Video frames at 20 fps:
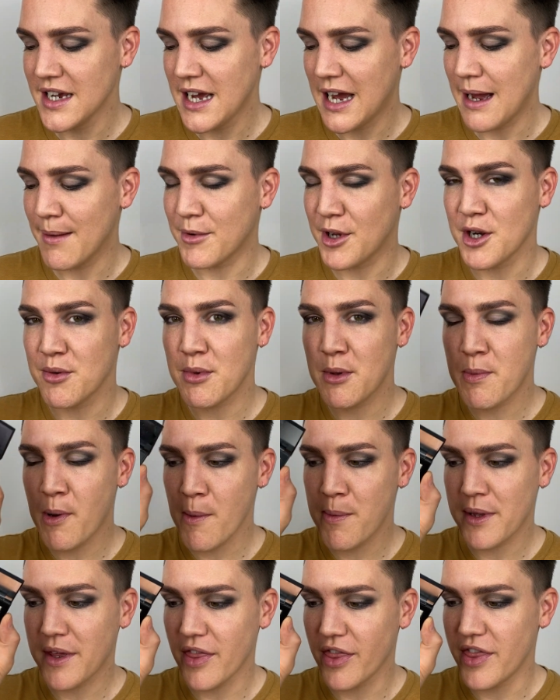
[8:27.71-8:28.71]
I'm going to be
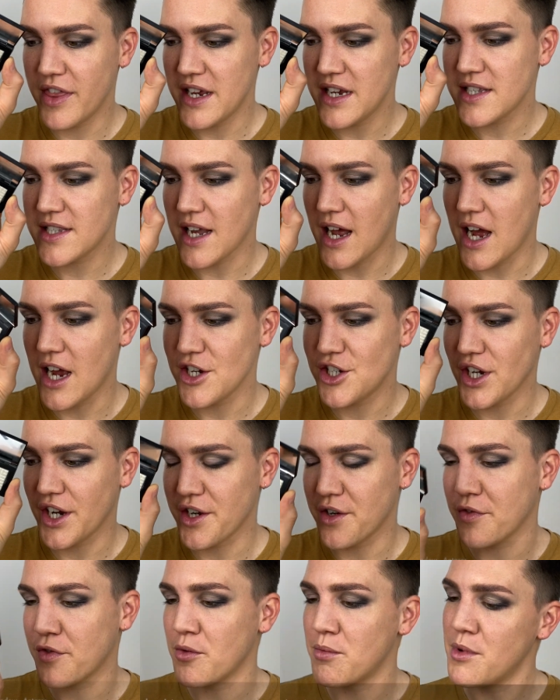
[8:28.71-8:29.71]
popping this
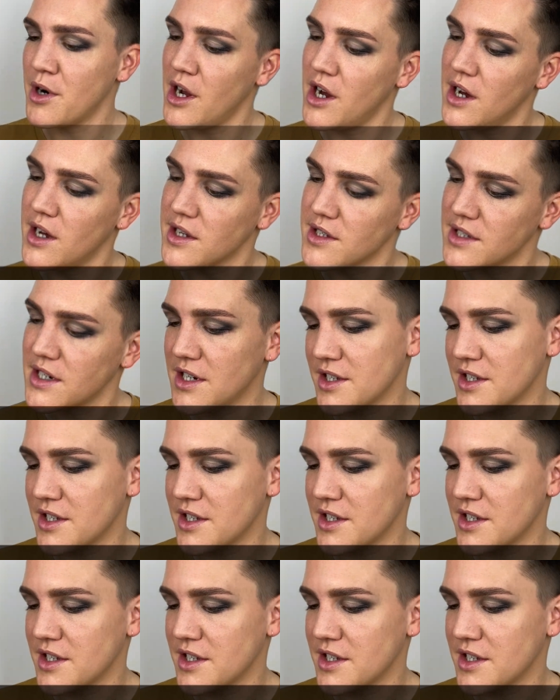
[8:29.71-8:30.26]
eyeshadow from NARS.